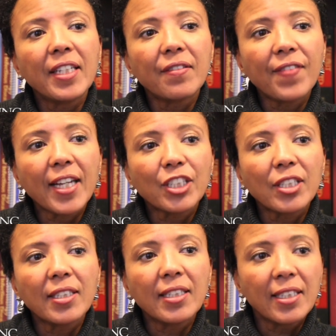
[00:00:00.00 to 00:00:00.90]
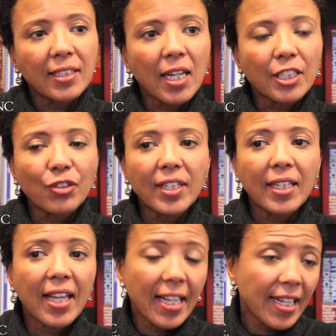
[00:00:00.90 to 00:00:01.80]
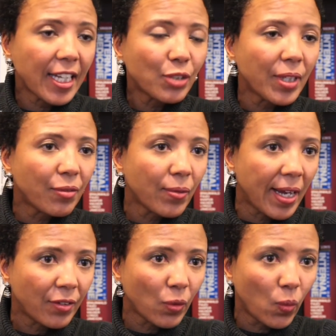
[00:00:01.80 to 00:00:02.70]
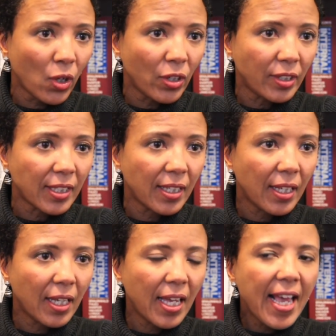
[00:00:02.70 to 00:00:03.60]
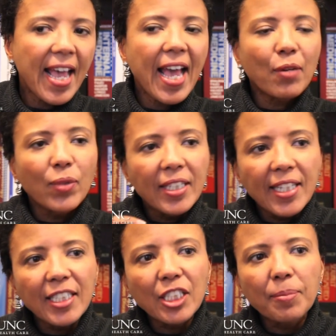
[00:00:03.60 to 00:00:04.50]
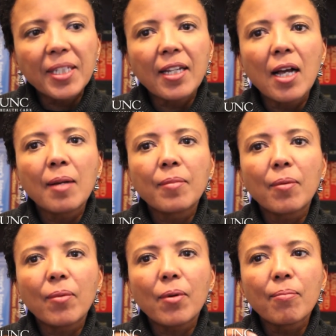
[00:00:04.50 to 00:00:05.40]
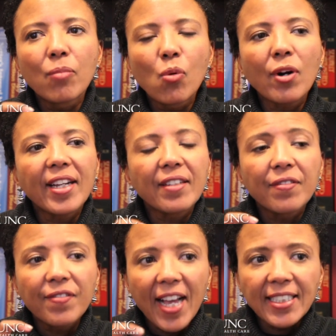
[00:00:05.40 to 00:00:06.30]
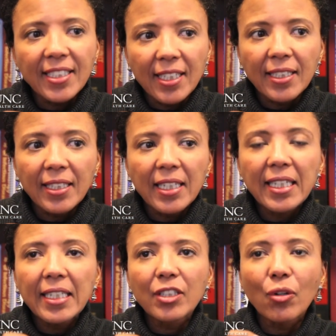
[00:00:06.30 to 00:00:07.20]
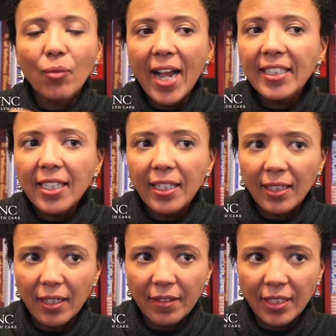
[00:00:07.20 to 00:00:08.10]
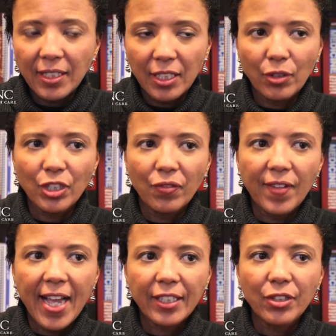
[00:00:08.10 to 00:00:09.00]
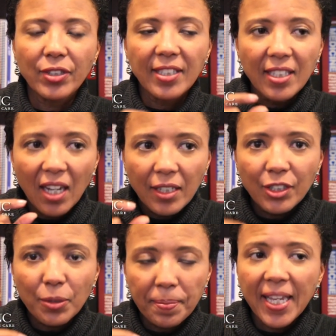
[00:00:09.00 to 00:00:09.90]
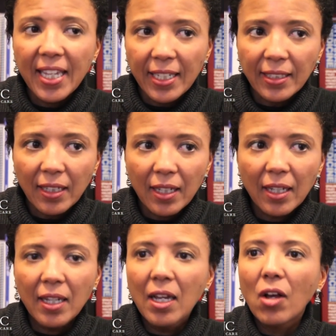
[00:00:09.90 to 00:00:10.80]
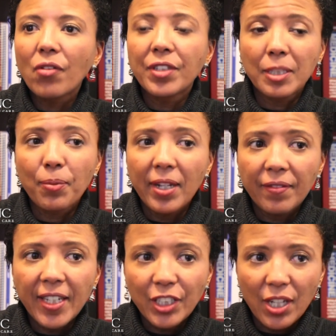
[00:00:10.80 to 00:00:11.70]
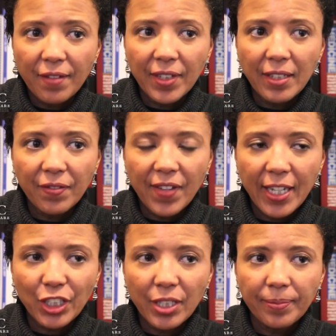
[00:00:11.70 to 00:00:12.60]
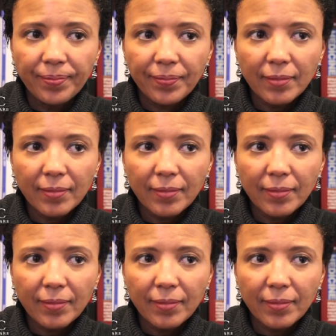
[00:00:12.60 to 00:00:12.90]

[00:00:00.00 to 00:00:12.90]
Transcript: infection in this country and actually throughout the world. And we need to become more invested in correcting these social factors that underpin the spread of HIV infection